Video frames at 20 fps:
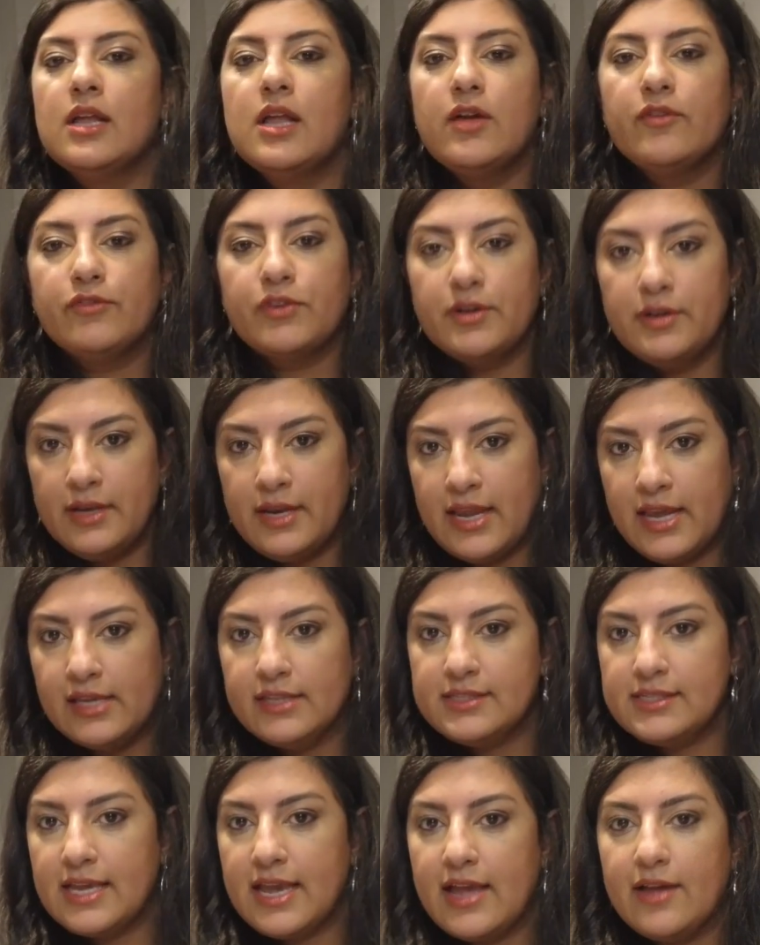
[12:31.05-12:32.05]
For
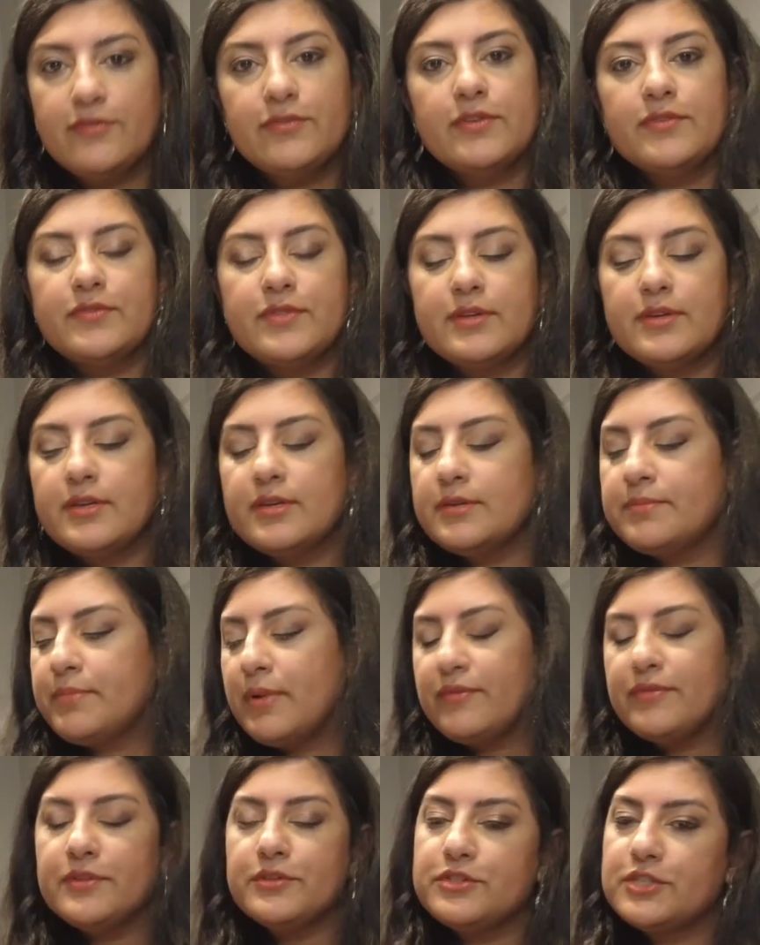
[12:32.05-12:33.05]
Nate's half of the
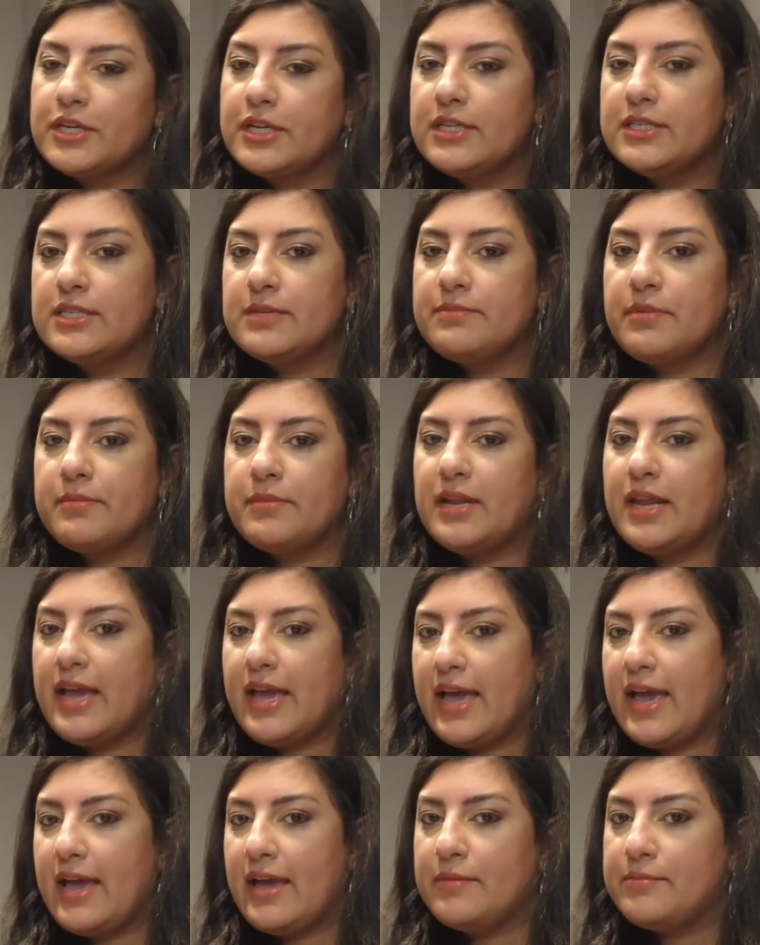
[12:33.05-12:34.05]
buffalo chicken dip, I'm gonna
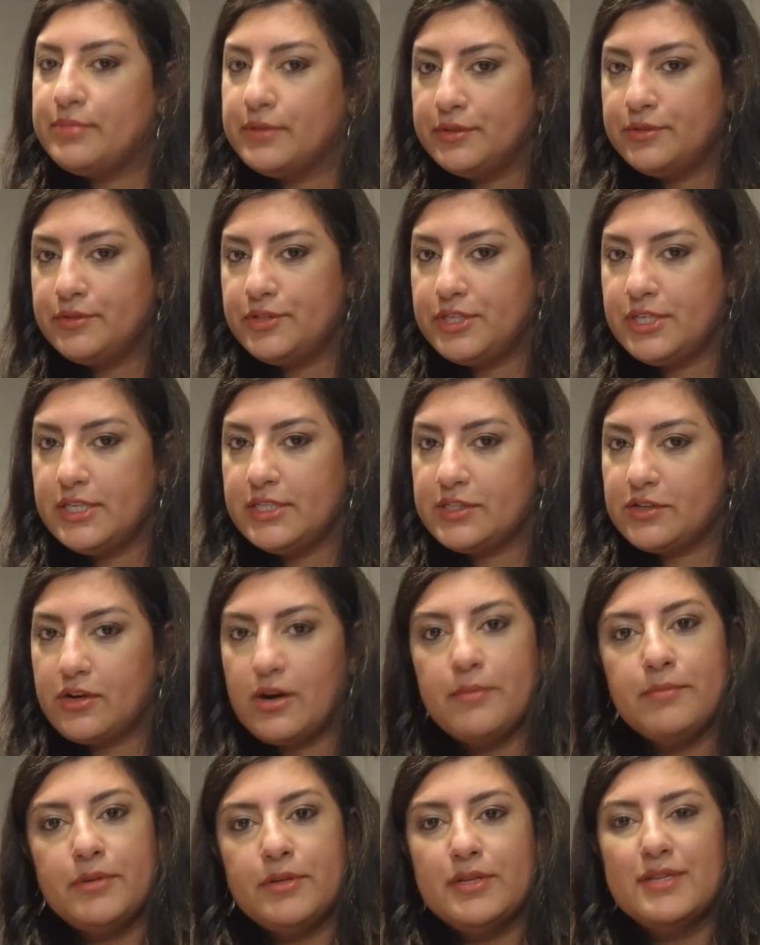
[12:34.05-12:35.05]
add blue cheese
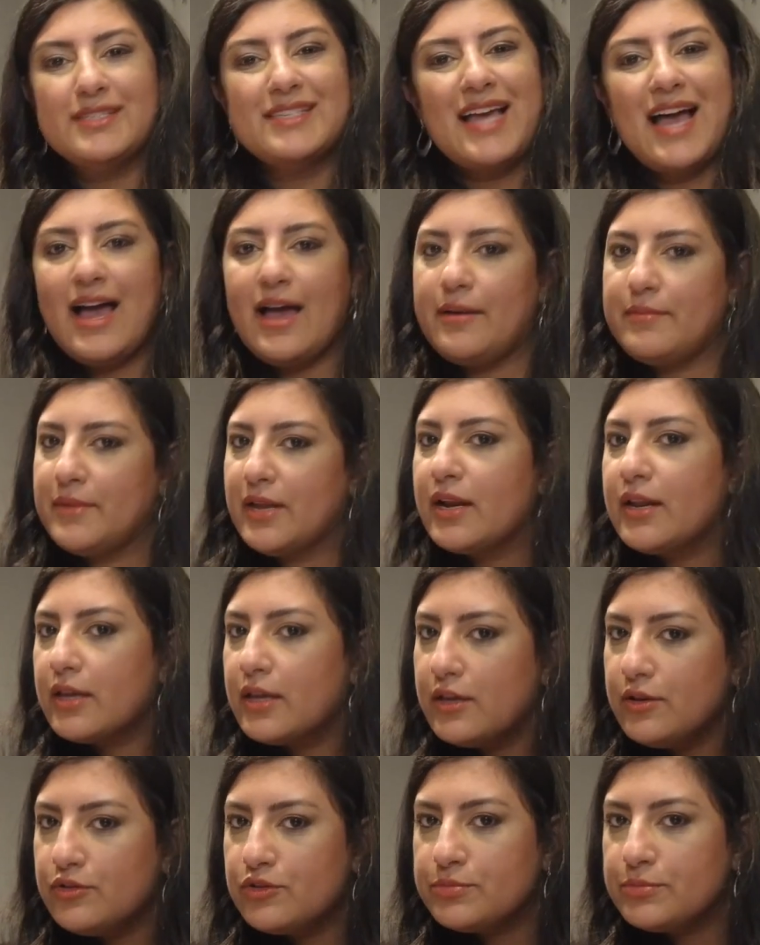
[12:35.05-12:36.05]
crumbles. I'm not a
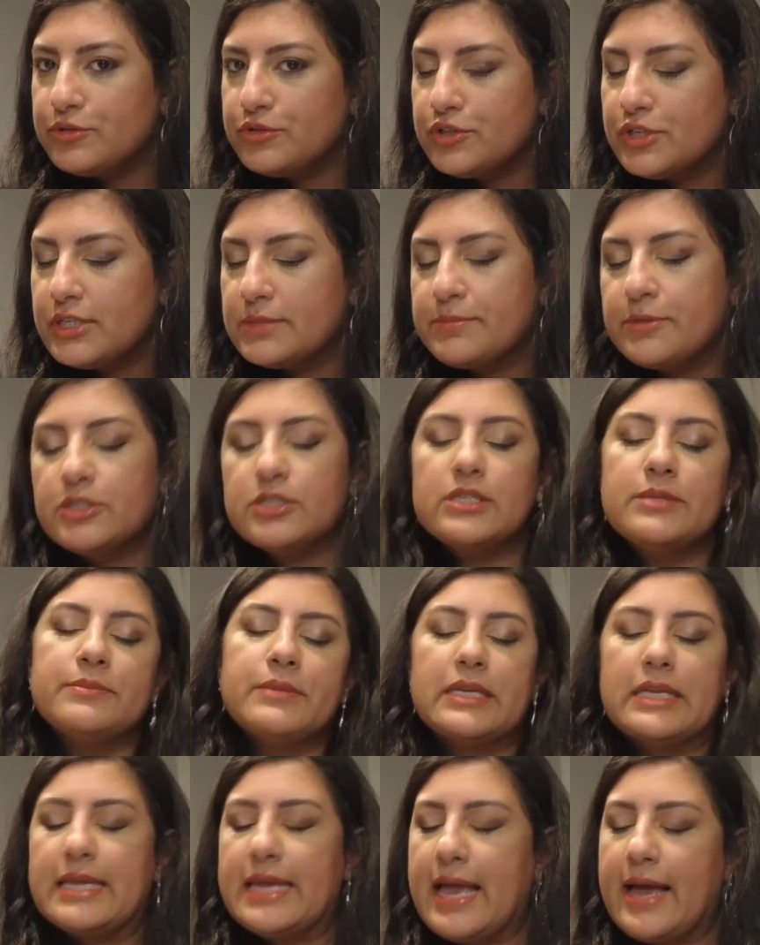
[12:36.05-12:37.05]
huge blue cheese person, but
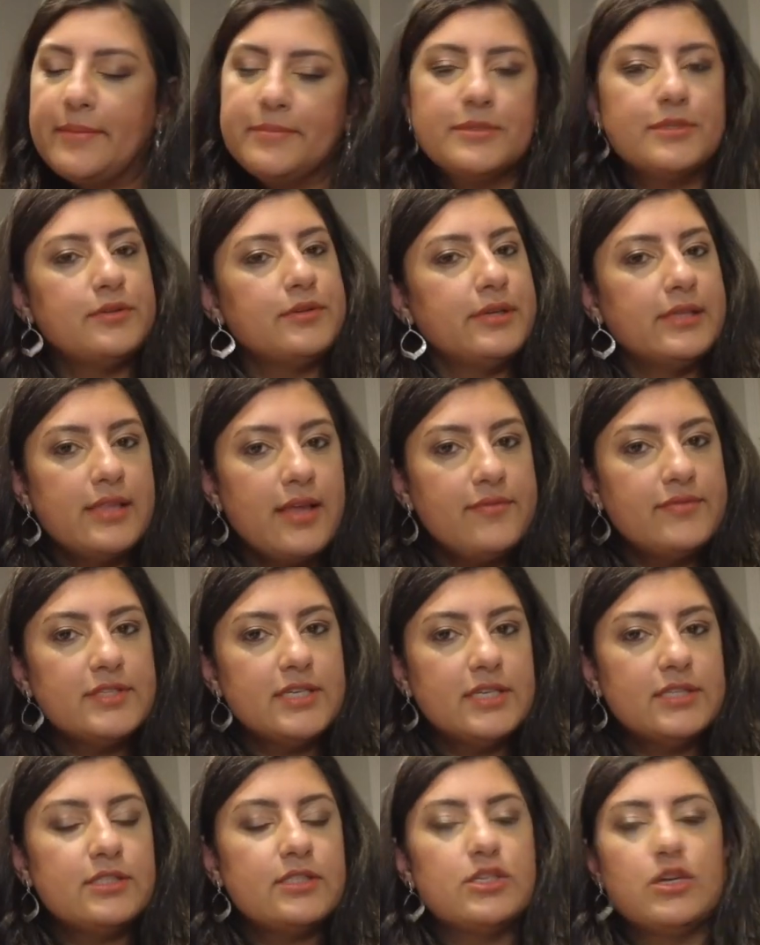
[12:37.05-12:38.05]
he absolutely loves
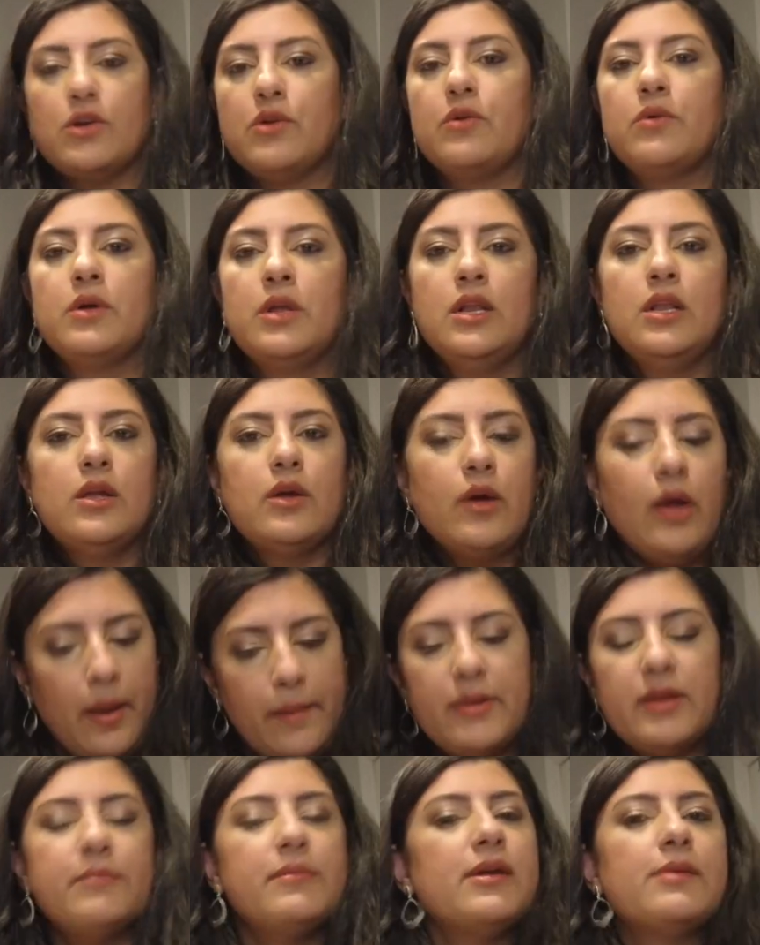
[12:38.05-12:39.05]
it, so I'm
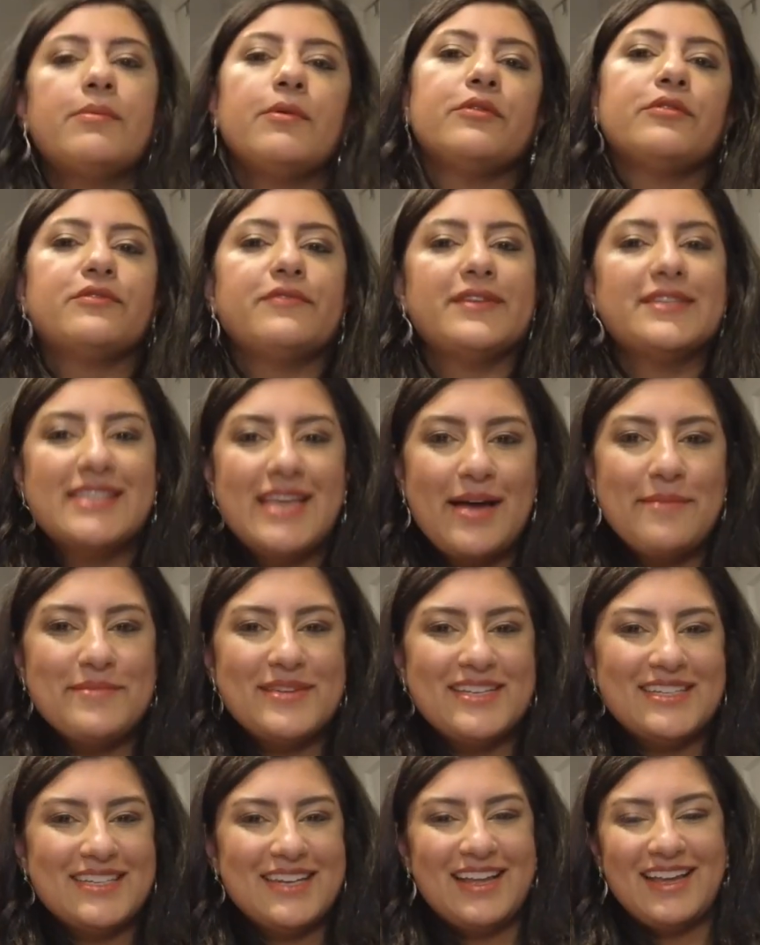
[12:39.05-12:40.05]
gonna make both of us happy
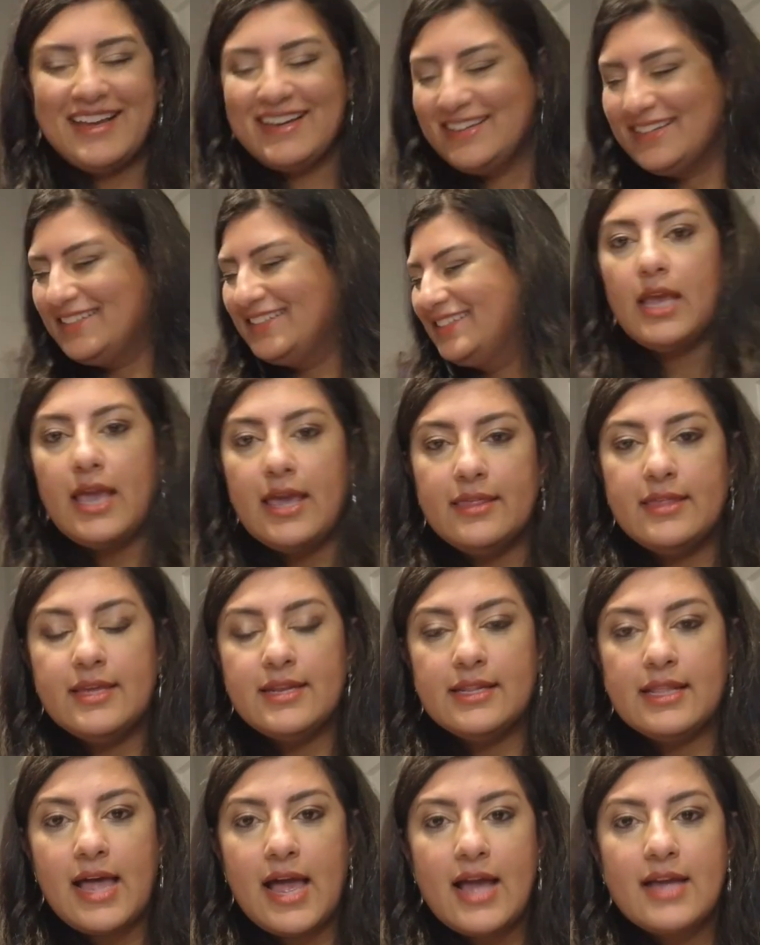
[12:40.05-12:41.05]
today. And then
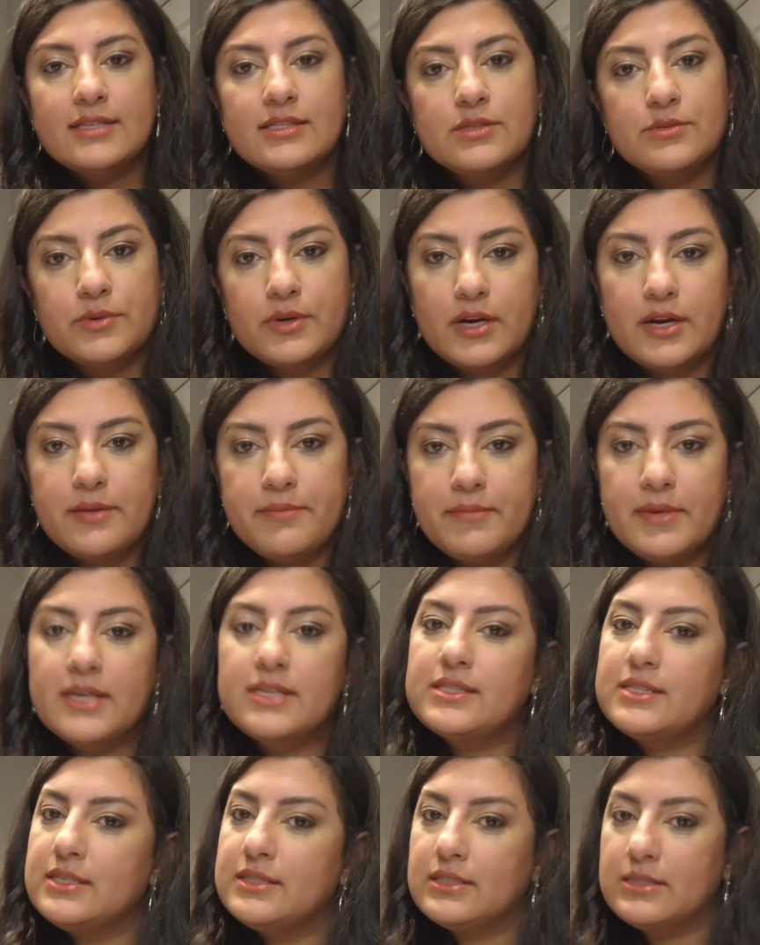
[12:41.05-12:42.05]
last, we're gonna
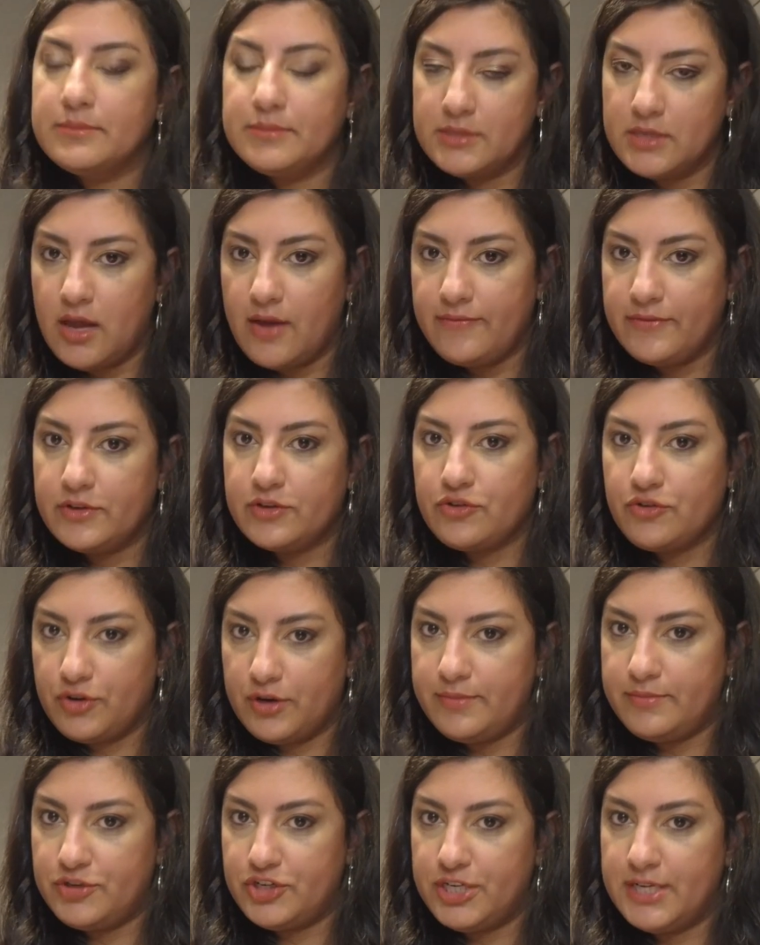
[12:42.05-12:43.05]
mix in some softened cream
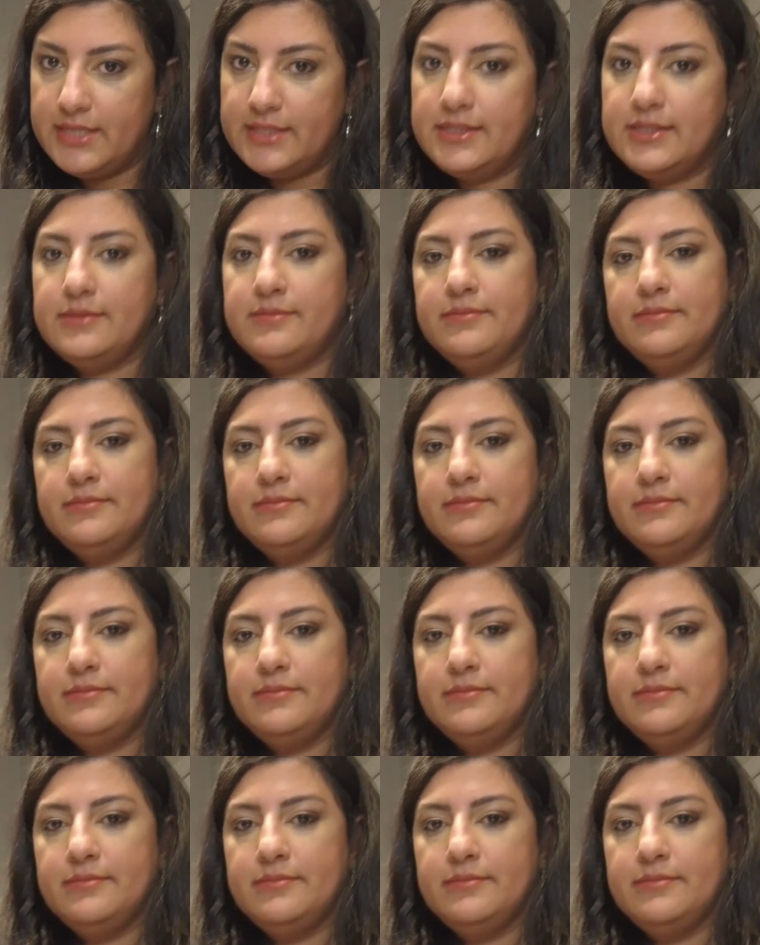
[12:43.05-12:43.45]
cheese.